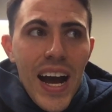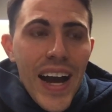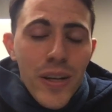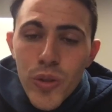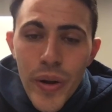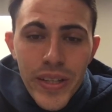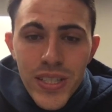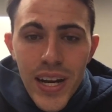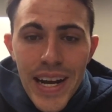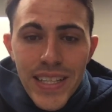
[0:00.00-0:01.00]
I don't know how the
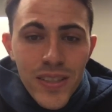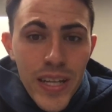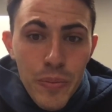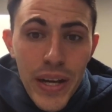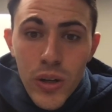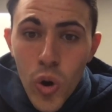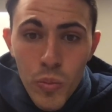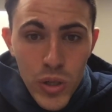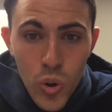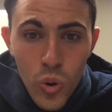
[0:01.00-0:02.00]
Giants, led by Colt
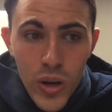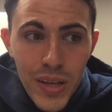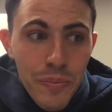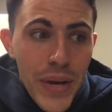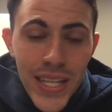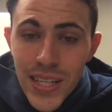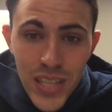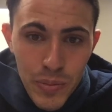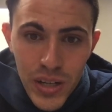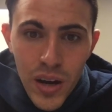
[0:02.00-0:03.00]
McCoy, made that
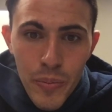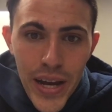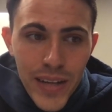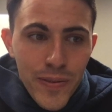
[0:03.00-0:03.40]
type of comeback.